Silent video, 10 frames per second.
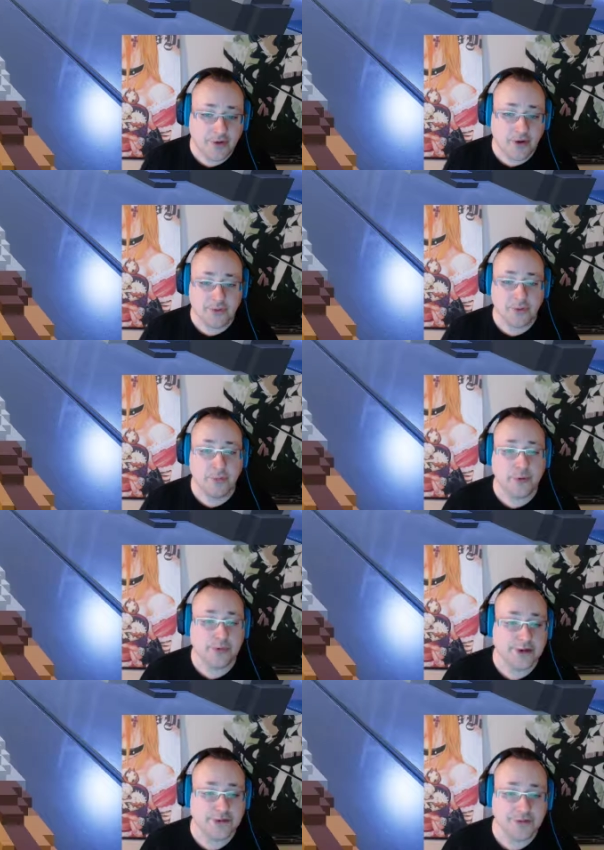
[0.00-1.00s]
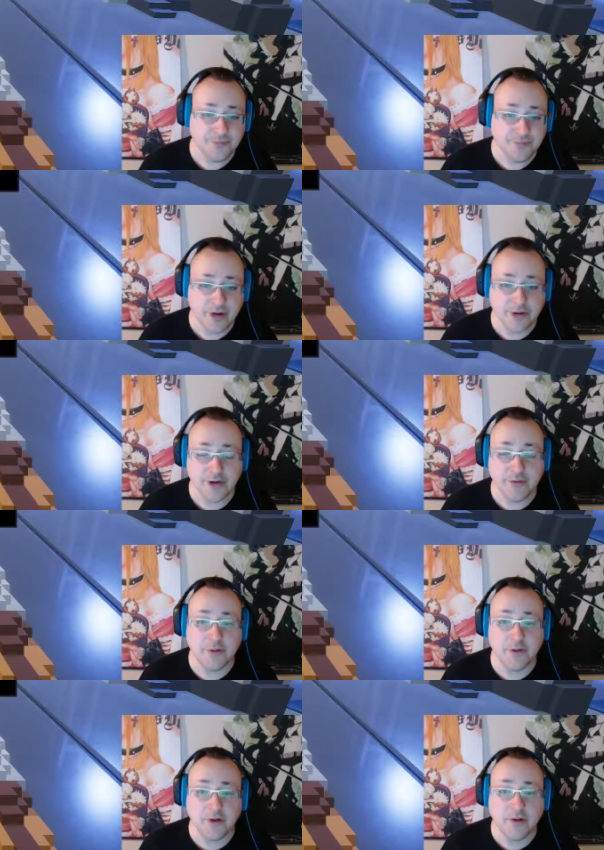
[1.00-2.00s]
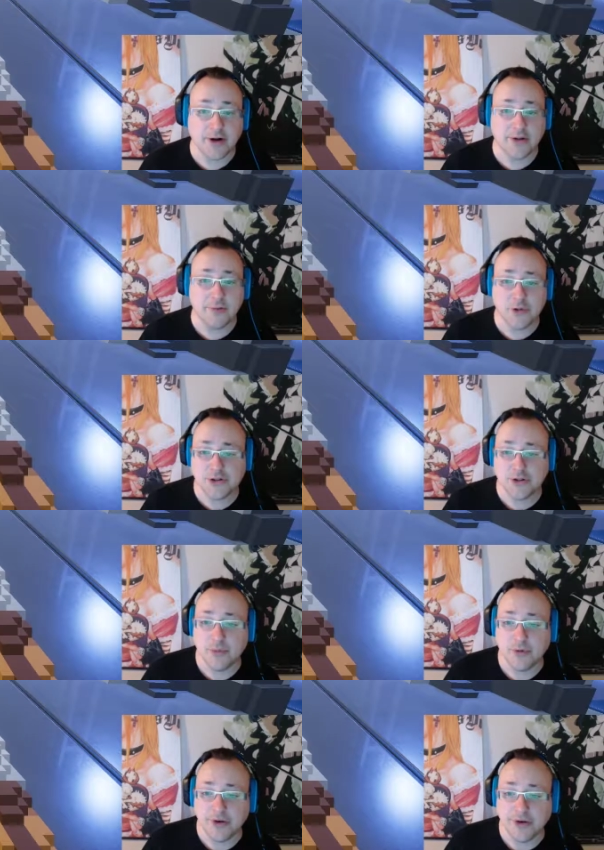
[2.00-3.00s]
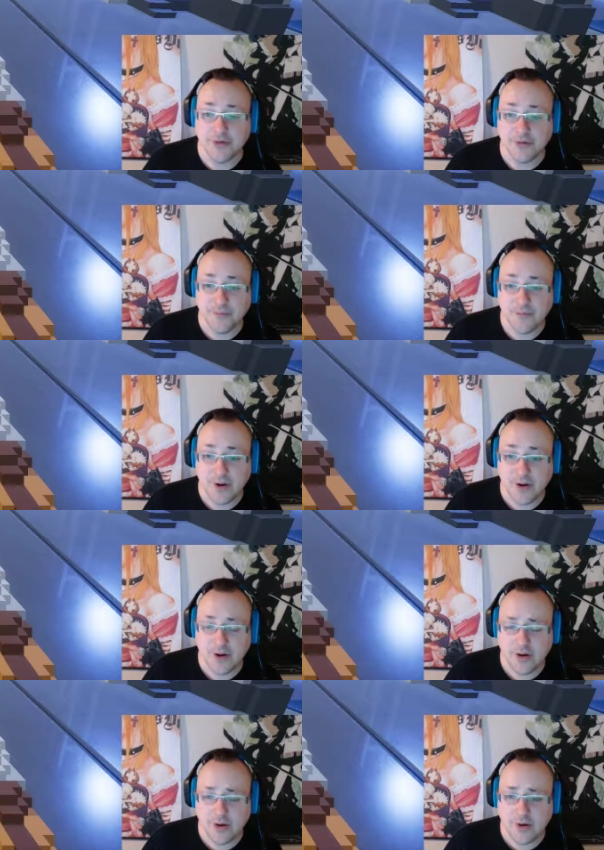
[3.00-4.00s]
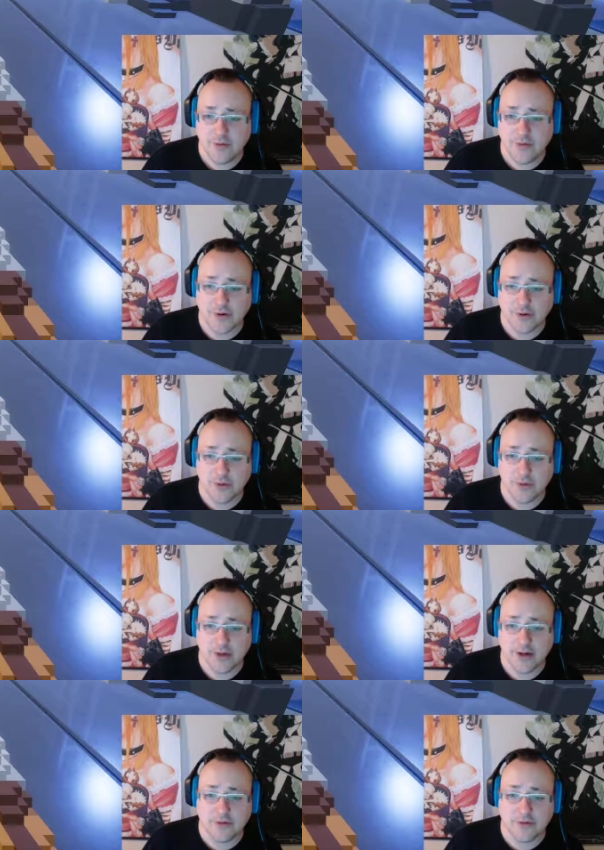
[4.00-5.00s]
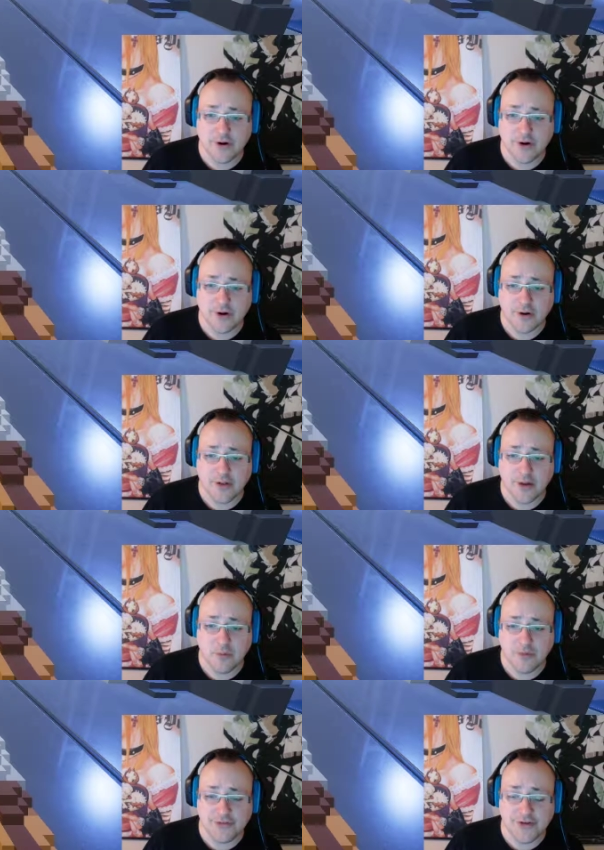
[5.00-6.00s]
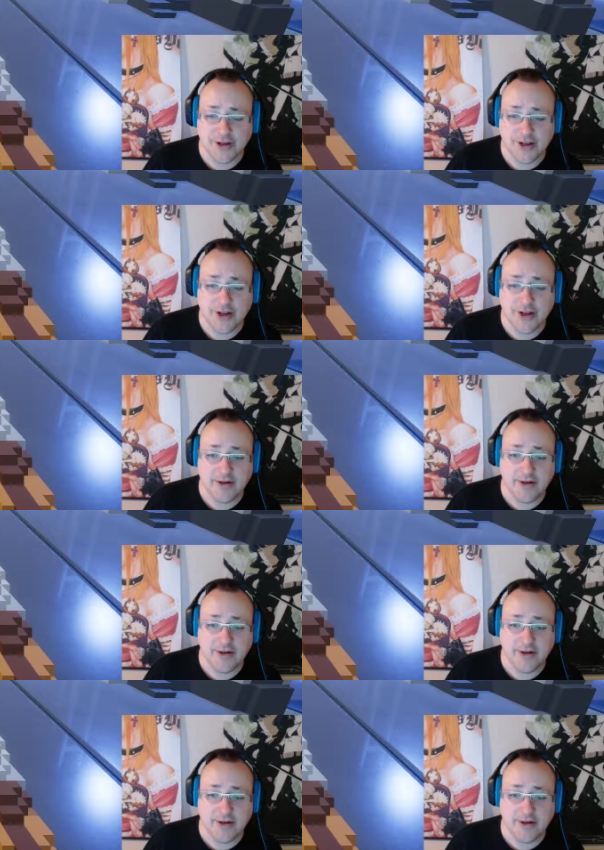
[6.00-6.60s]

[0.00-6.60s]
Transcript: other abilities, like if you look at a lot of the booster abilities, their cooldowns are like 1 second,